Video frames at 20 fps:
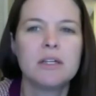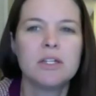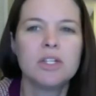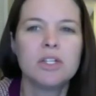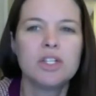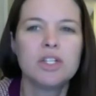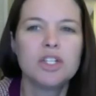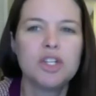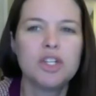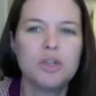
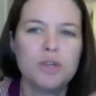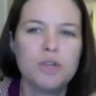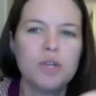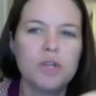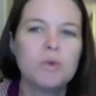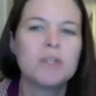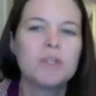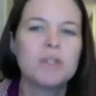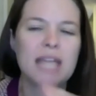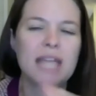to, you
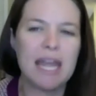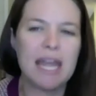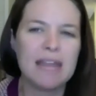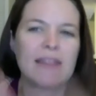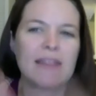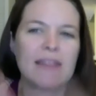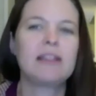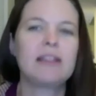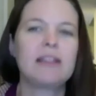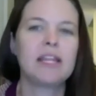were saying that
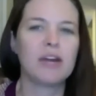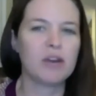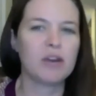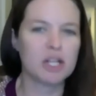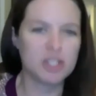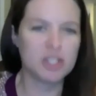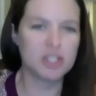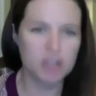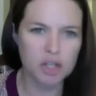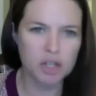the
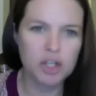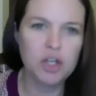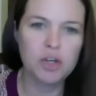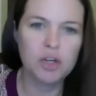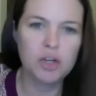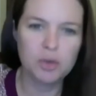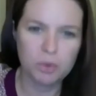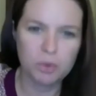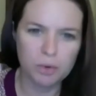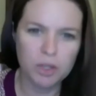lyrics took
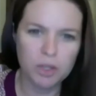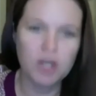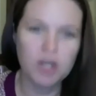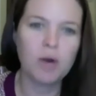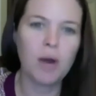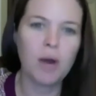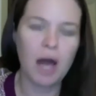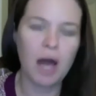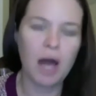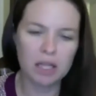you, you know,
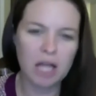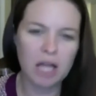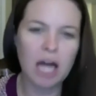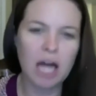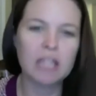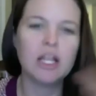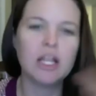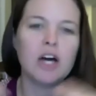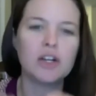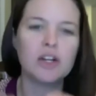a lot
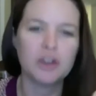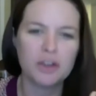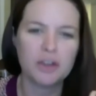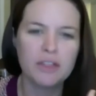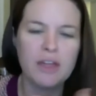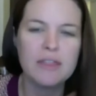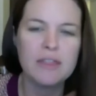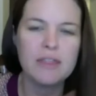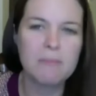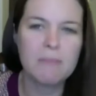longer
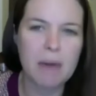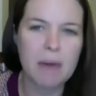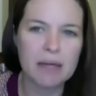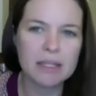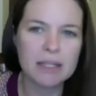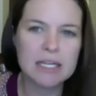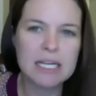than the melody